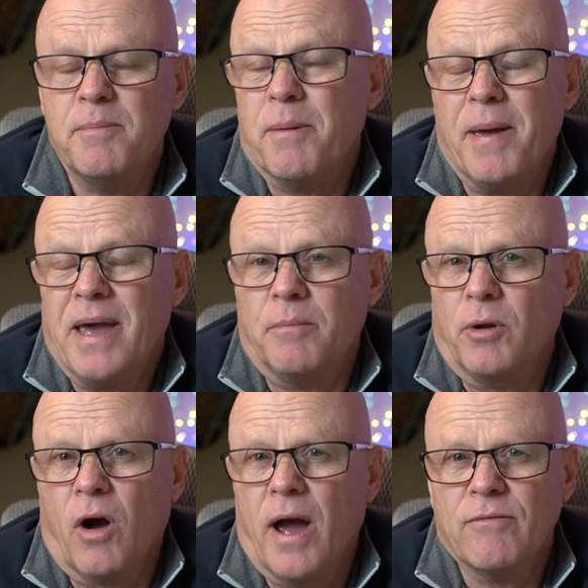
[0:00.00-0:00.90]
be better,
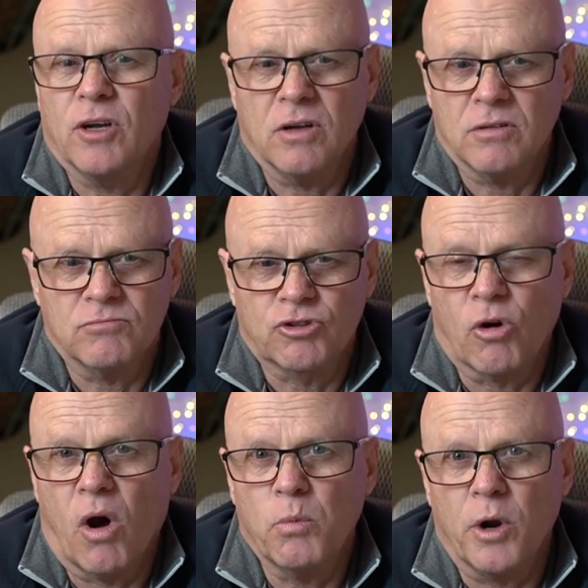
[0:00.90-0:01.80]
but I haven't
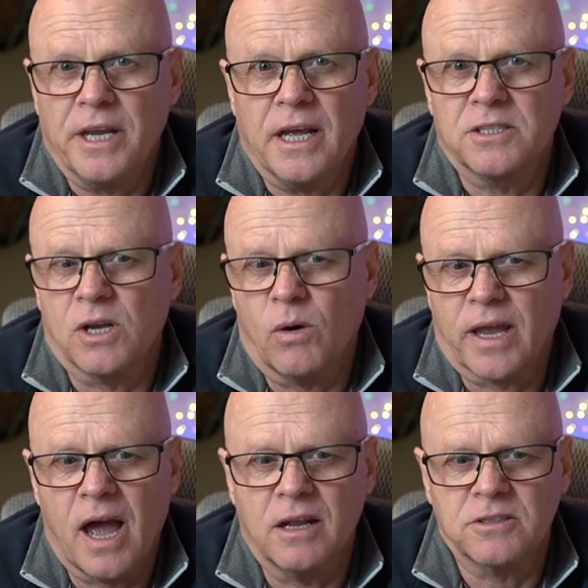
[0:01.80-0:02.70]
tried one yet, so I
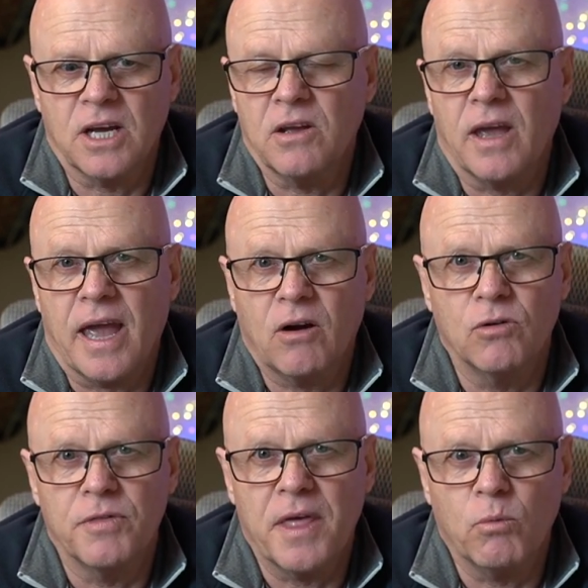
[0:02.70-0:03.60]
can't tell you how
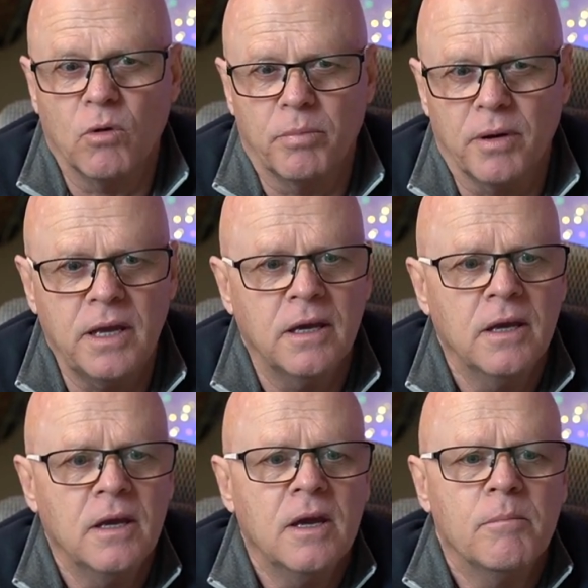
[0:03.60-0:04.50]
good that will be.
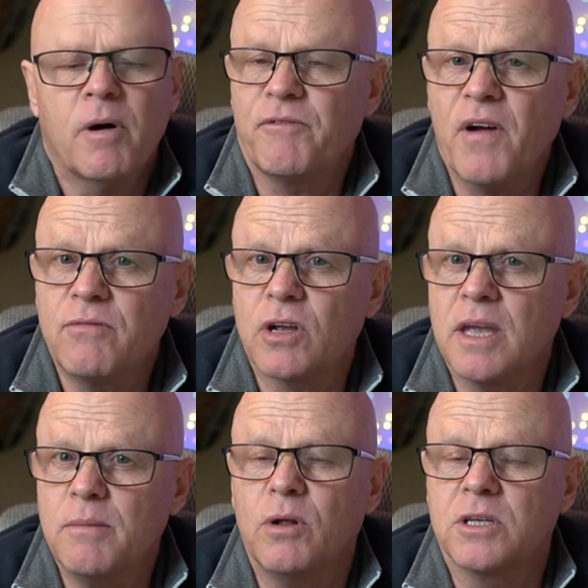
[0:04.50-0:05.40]
My favourite
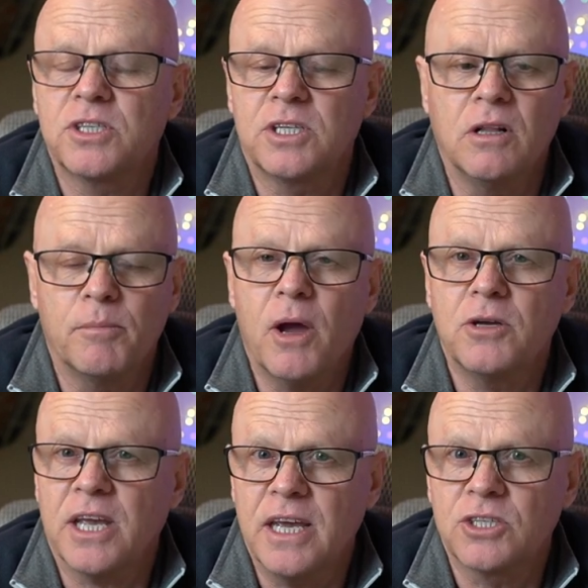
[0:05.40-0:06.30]
gimbal is still the
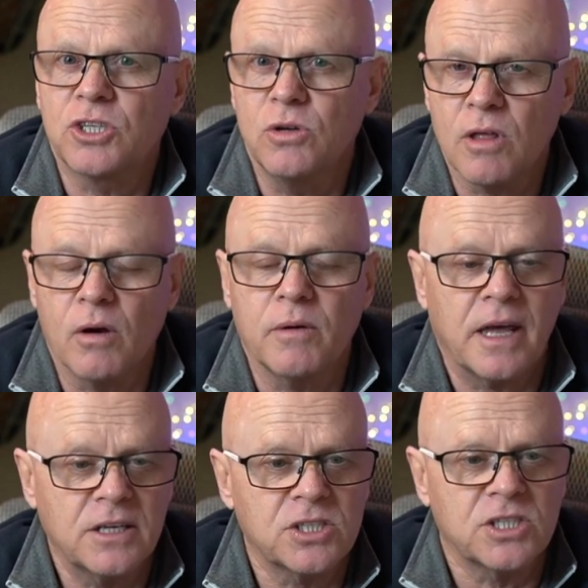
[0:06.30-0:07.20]
Moza Air 2, though.
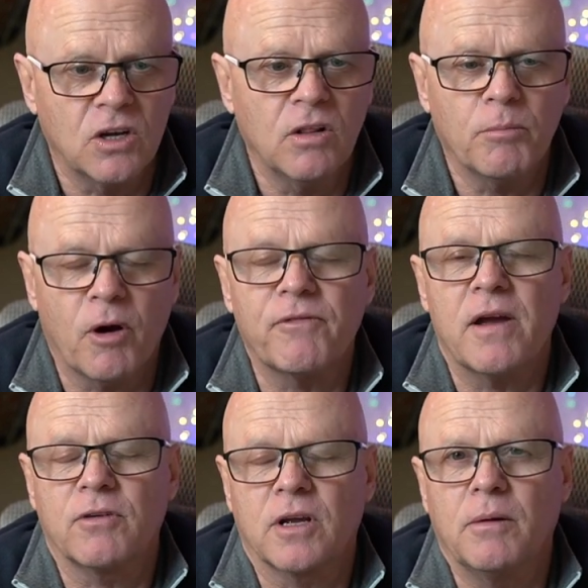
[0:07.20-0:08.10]
That is still my
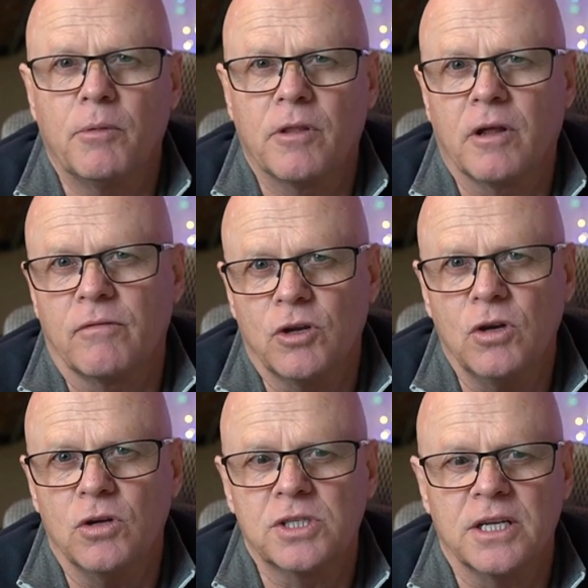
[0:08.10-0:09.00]
favourite gimbal that I've
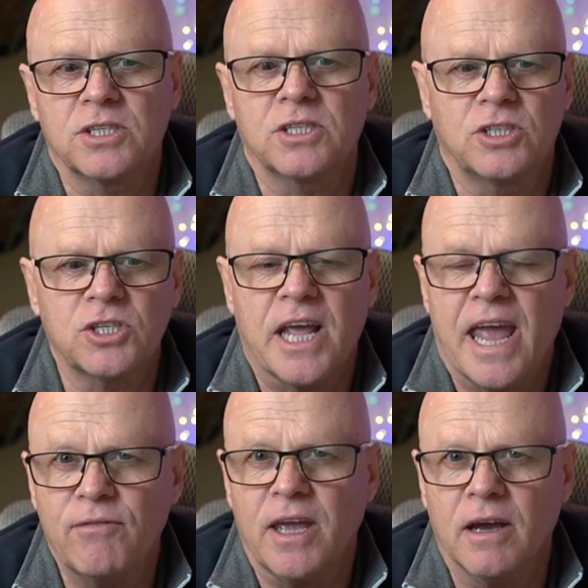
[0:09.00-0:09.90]
used. It's just
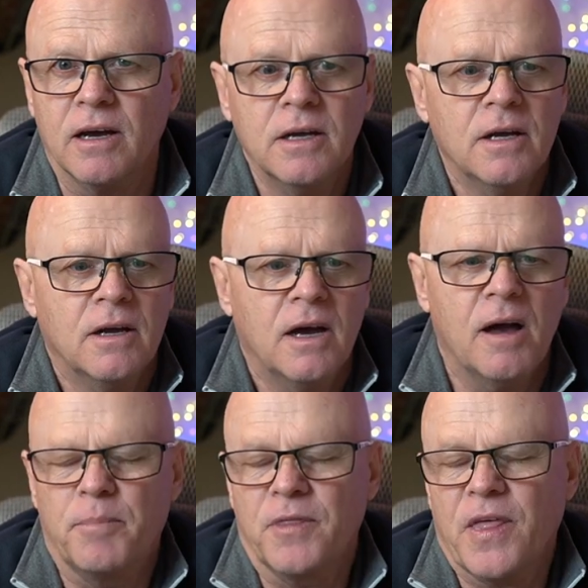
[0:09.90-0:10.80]
heavier,
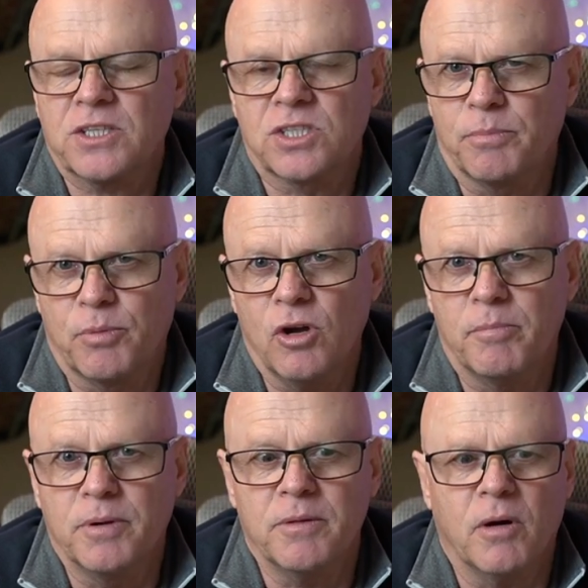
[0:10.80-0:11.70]
uh, but that's
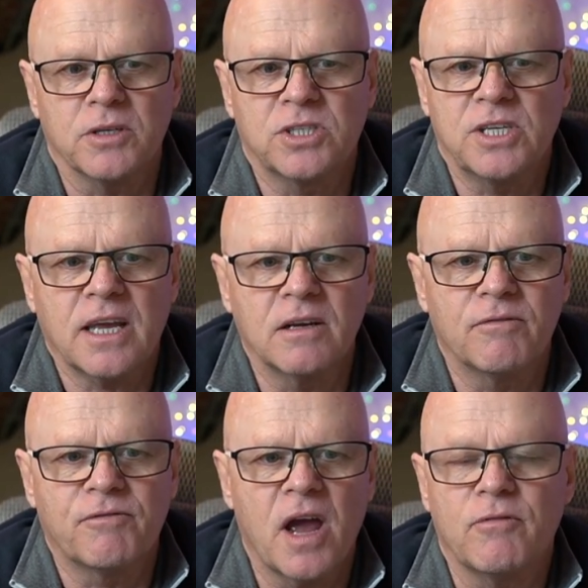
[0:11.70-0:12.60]
superb. But my second
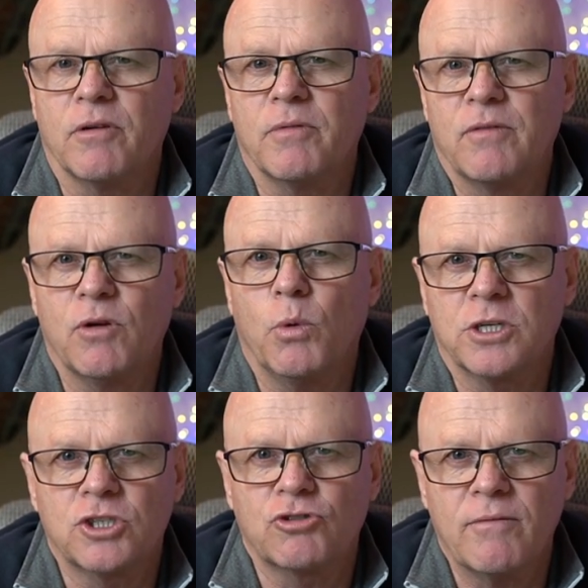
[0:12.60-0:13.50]
favourite, if you
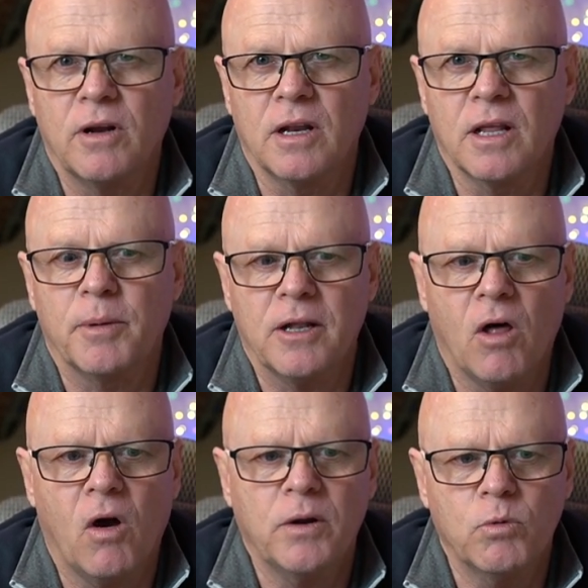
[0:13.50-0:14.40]
want to travel a little bit
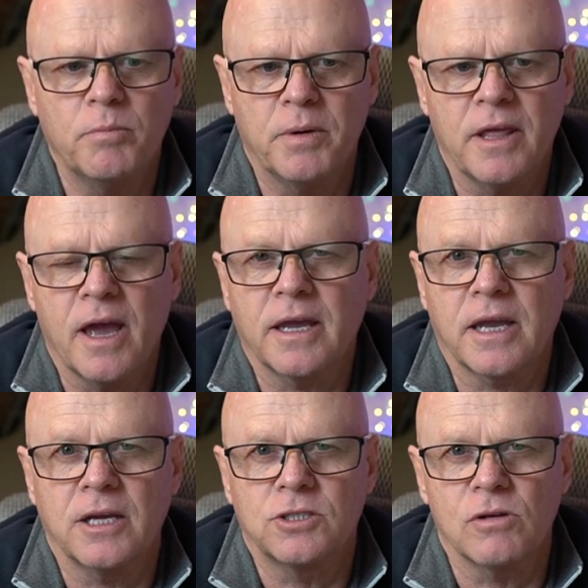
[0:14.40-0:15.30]
lighter, would be the
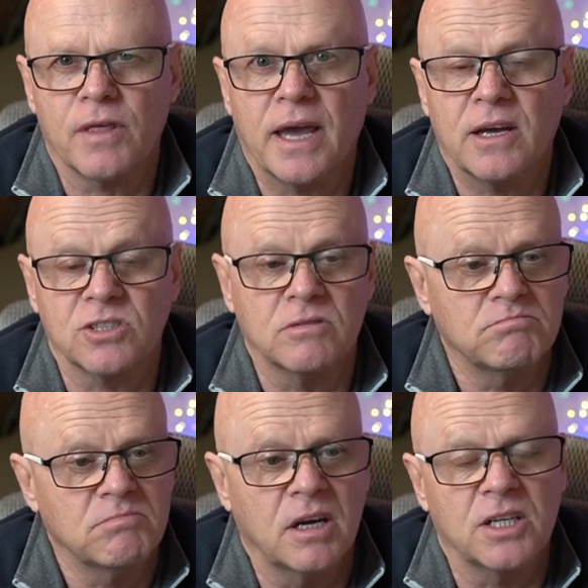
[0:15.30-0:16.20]

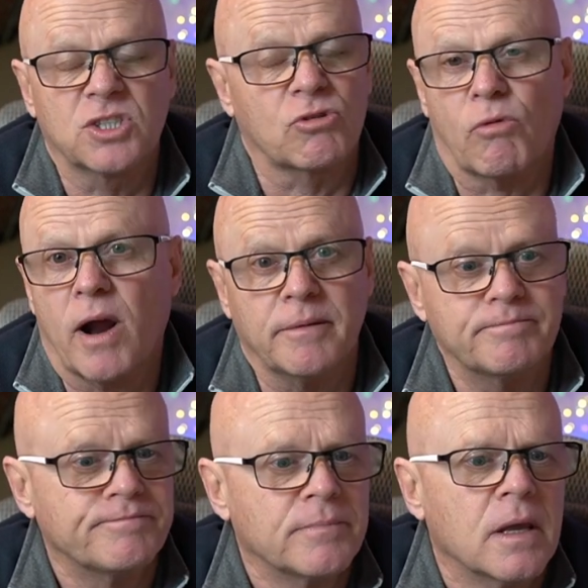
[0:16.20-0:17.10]
AK2000. Uh, it's great.
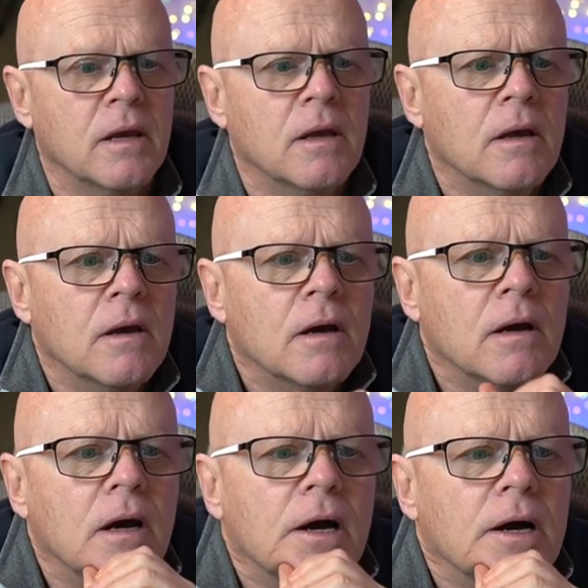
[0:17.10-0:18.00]

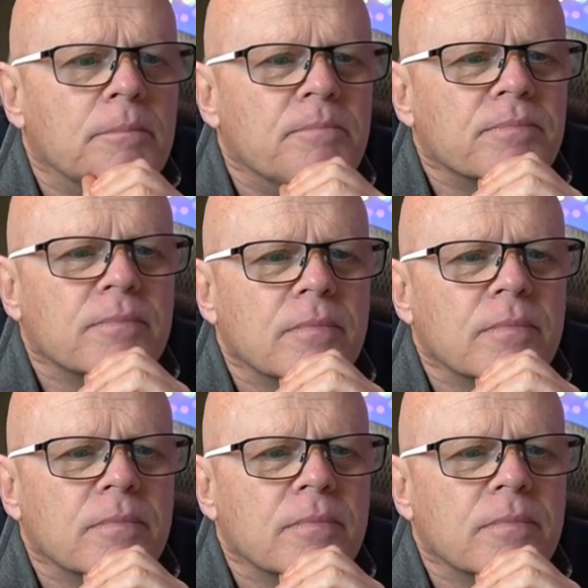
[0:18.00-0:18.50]
Um,